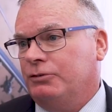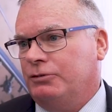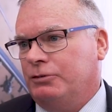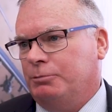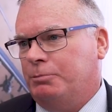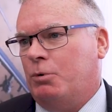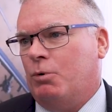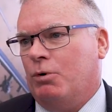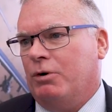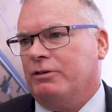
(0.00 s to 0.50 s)

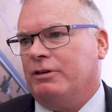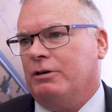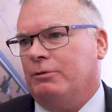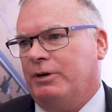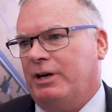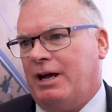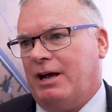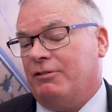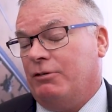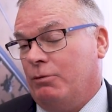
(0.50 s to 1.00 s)
support that
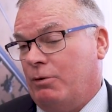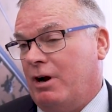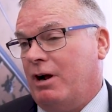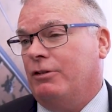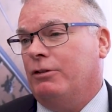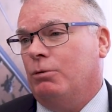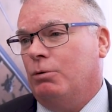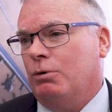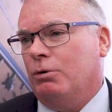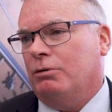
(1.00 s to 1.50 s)
we have
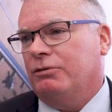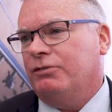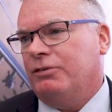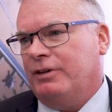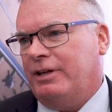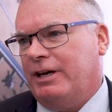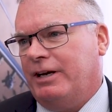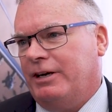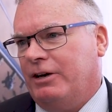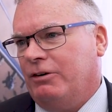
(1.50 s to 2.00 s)
around the world for
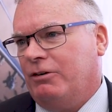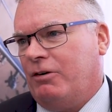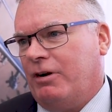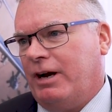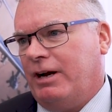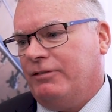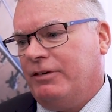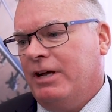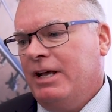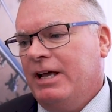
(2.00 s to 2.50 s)
that
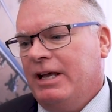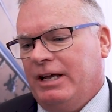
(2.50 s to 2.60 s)
aircraft,